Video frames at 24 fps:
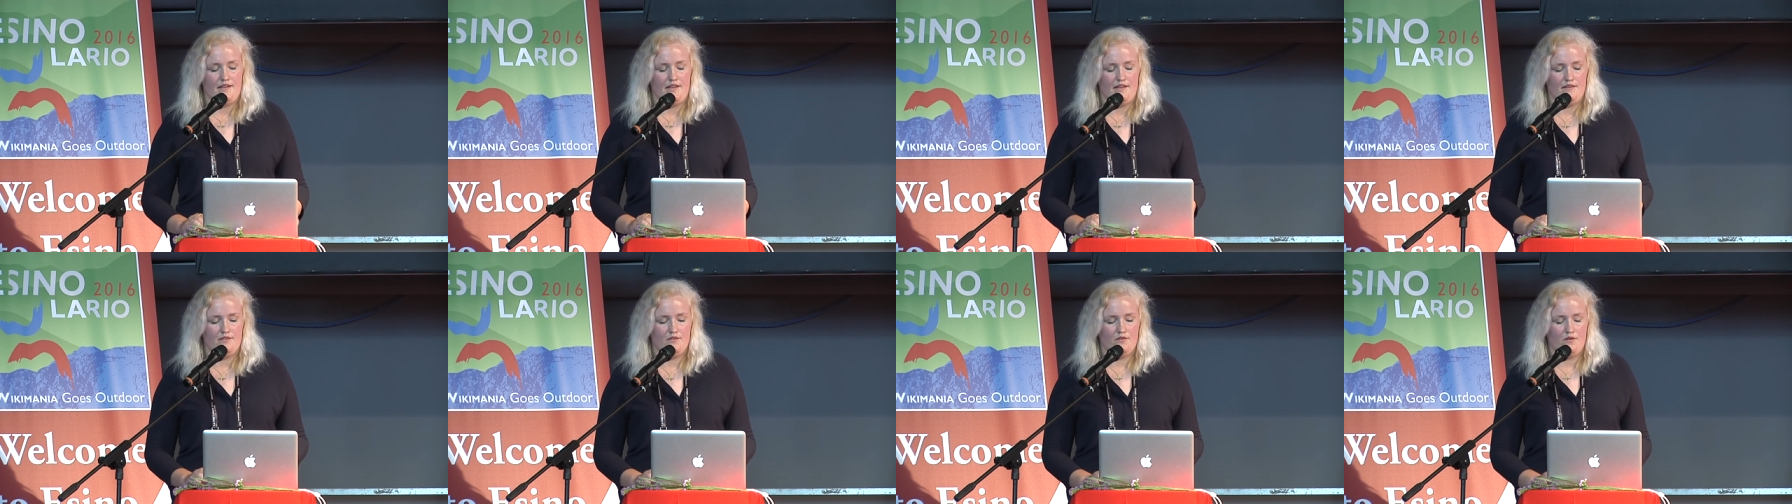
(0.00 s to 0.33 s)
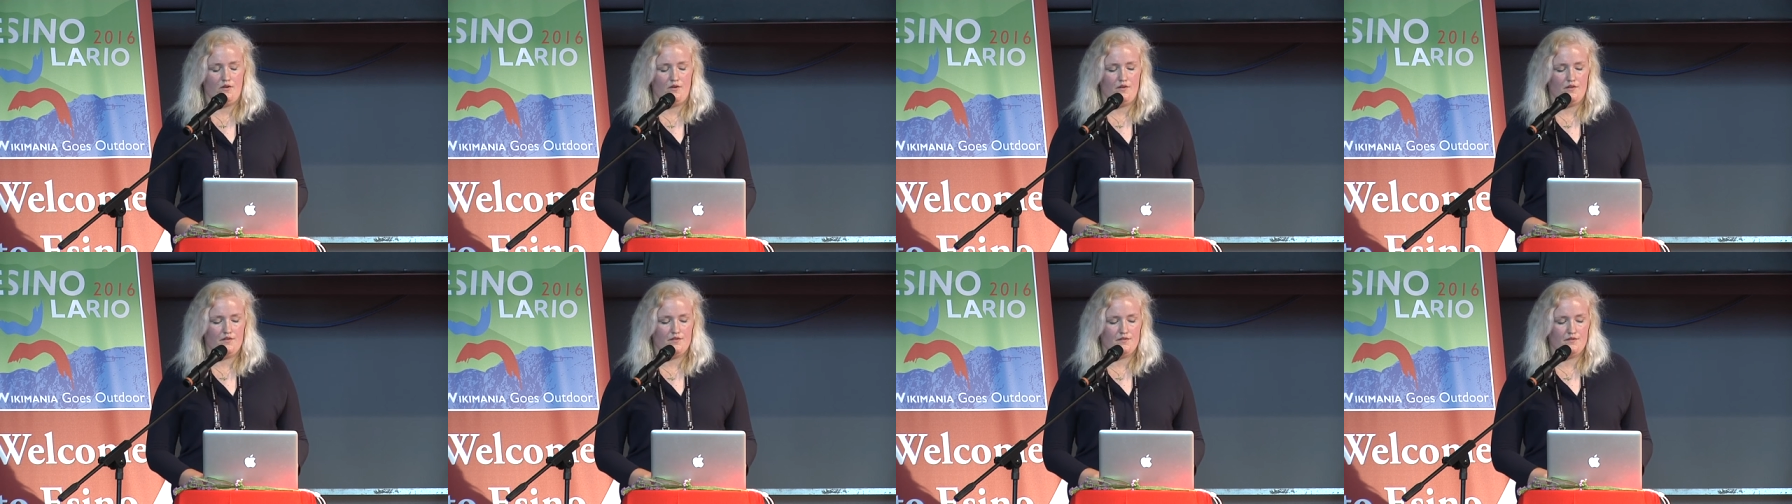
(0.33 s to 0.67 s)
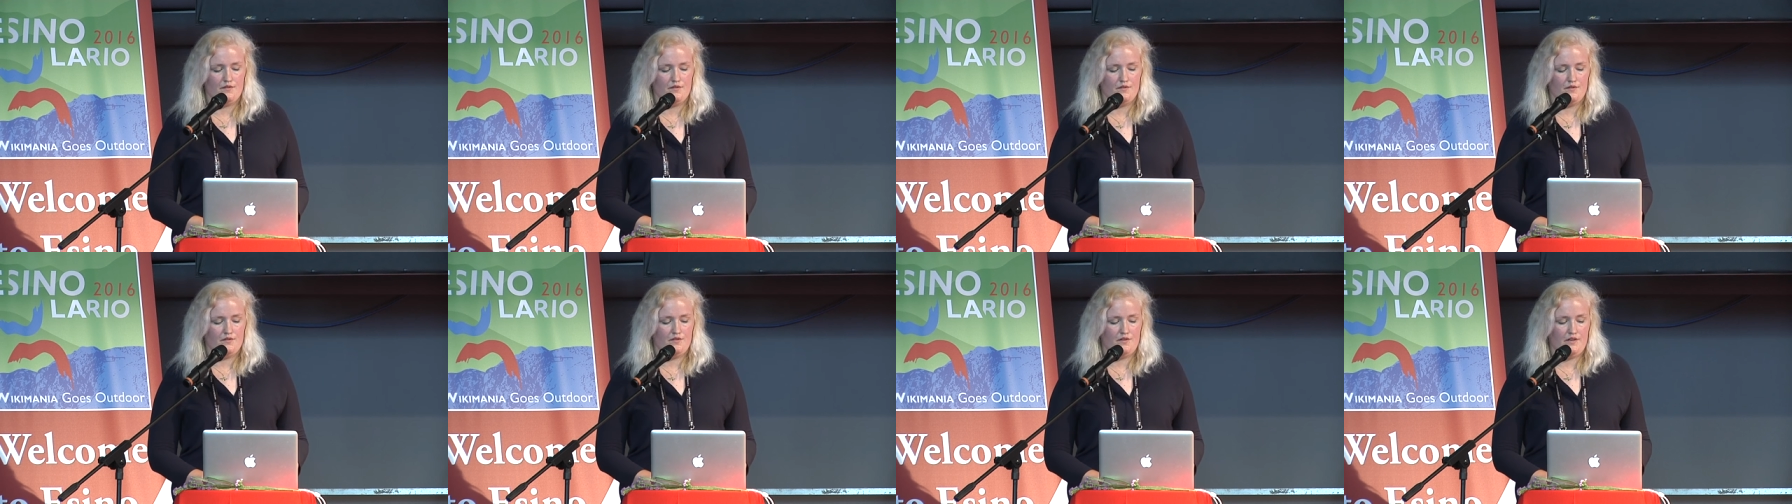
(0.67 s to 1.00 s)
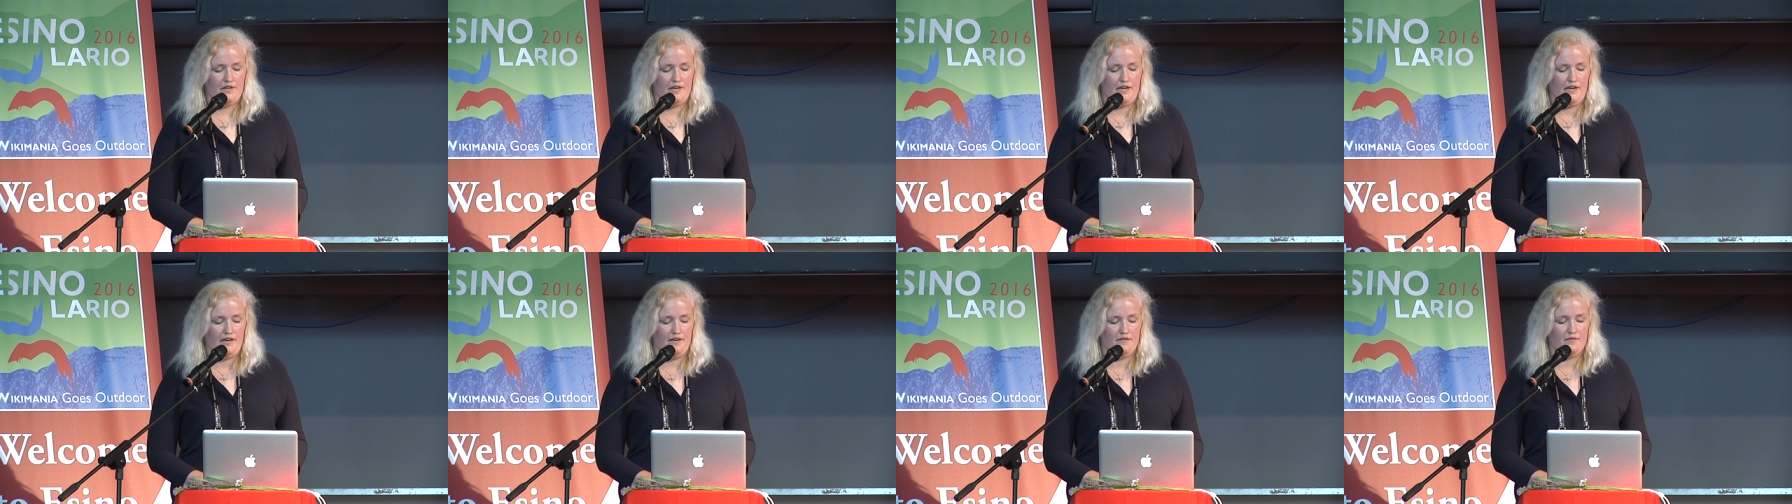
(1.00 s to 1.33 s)
and also to
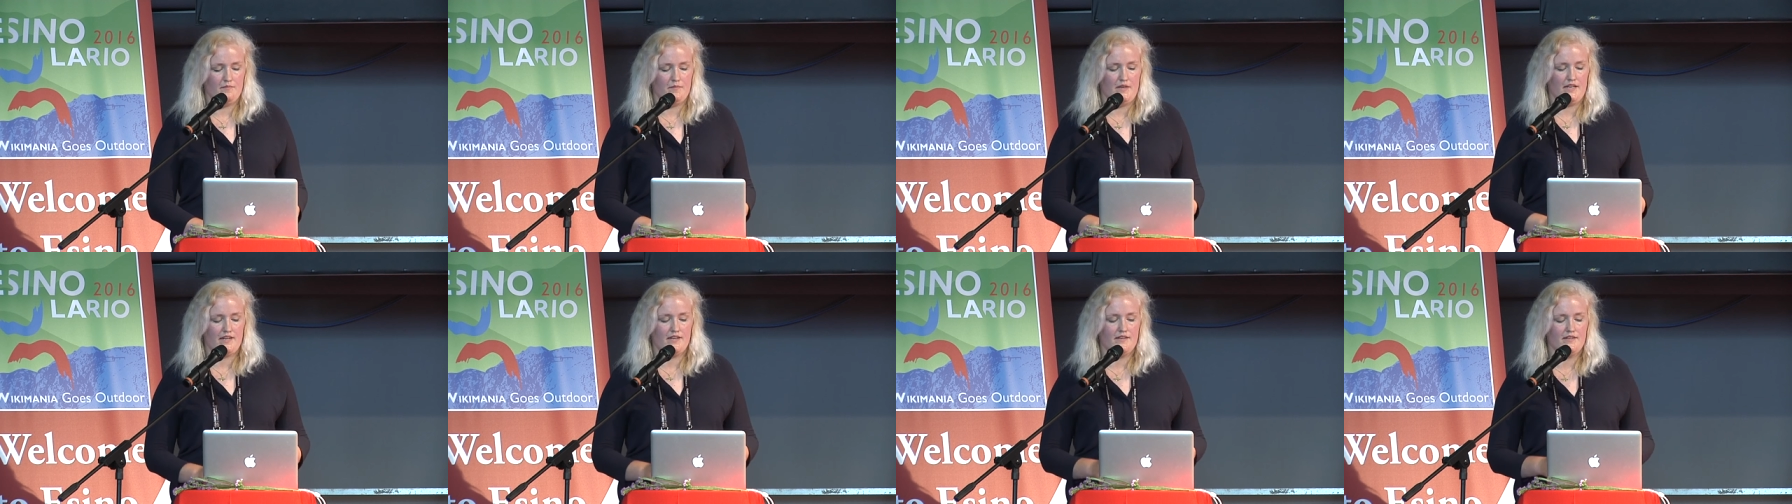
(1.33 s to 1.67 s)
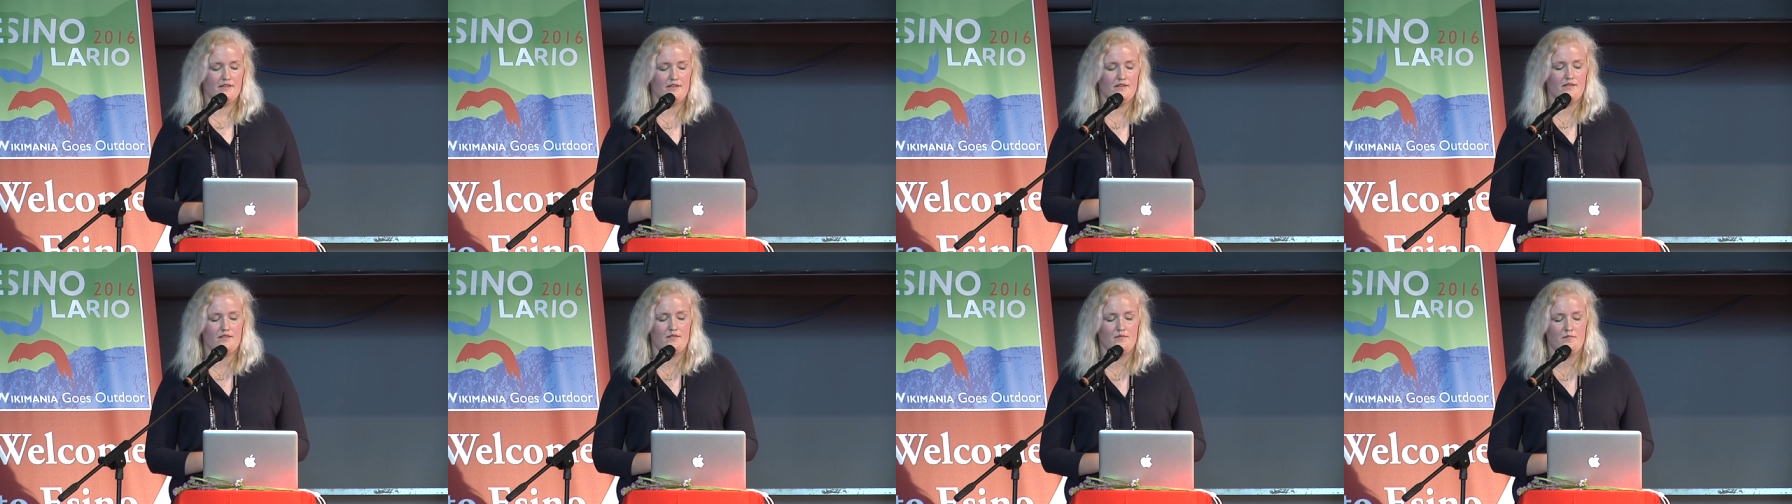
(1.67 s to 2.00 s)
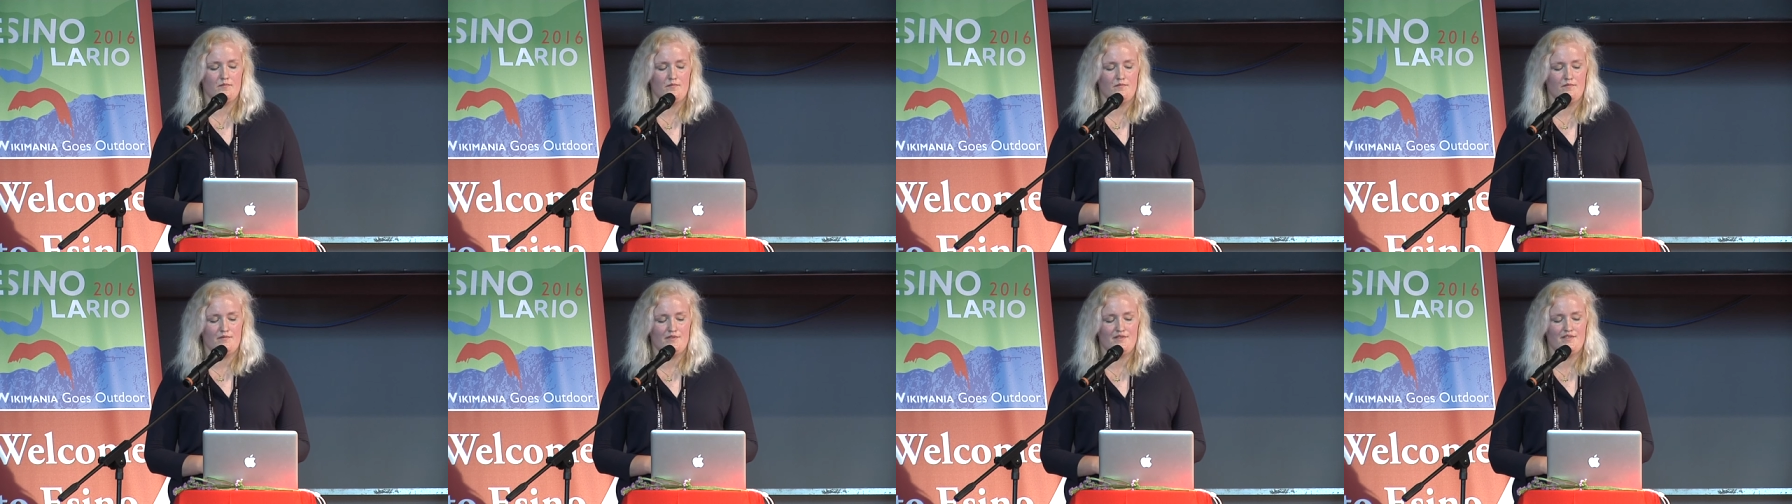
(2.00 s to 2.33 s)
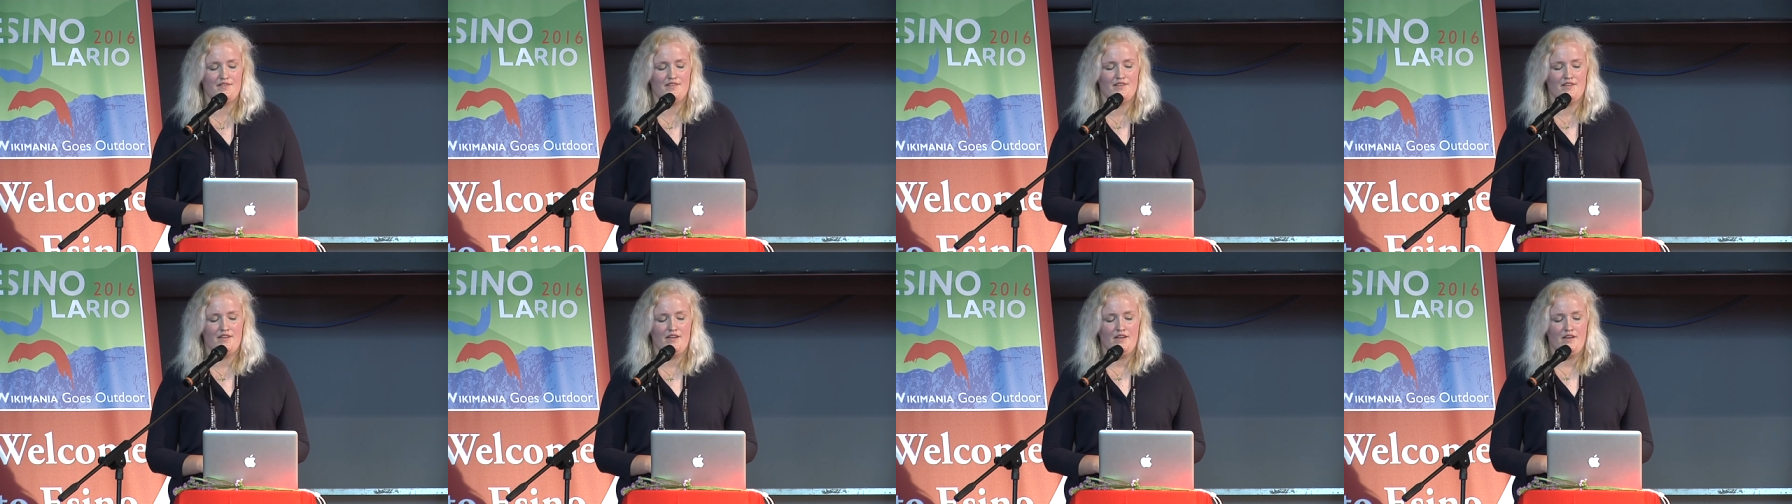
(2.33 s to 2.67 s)
have
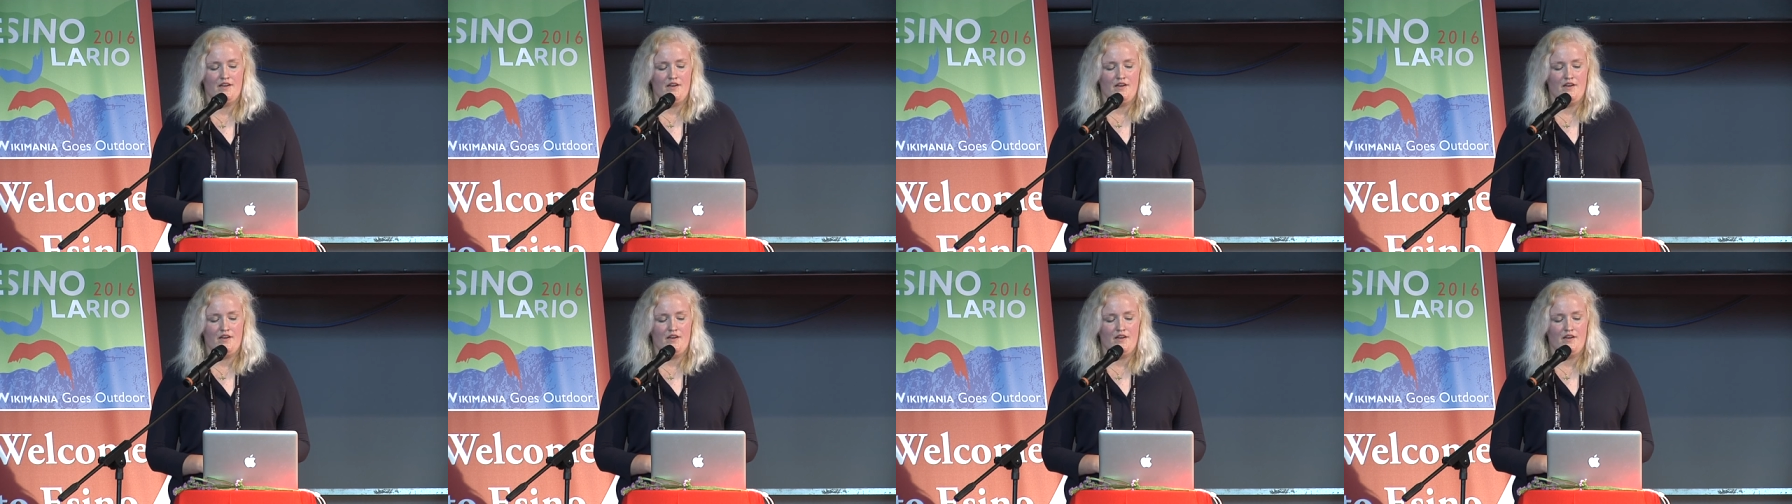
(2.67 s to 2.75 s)
mechanisms